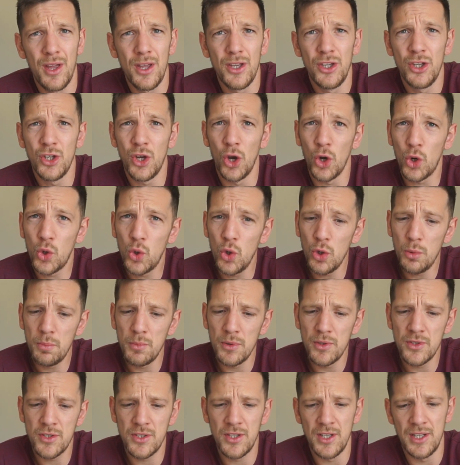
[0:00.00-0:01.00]
You've got
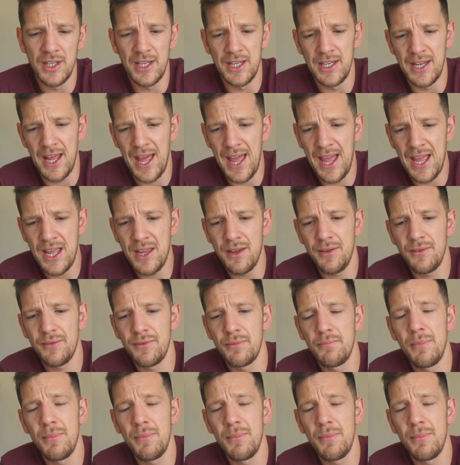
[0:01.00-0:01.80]
Goodmanson in 8th.